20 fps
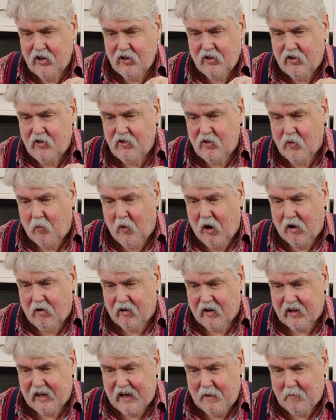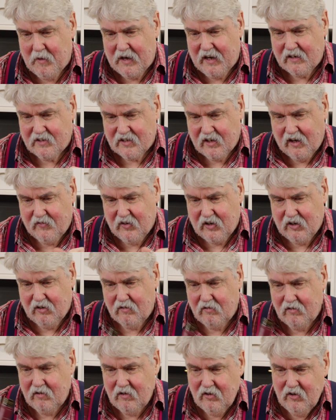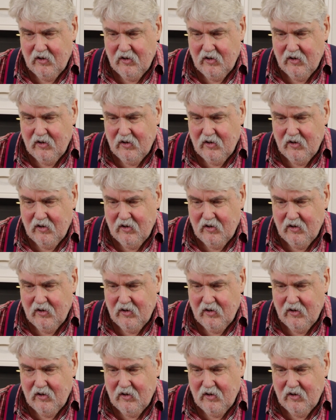Coonawarra Cabernet Sauvignon.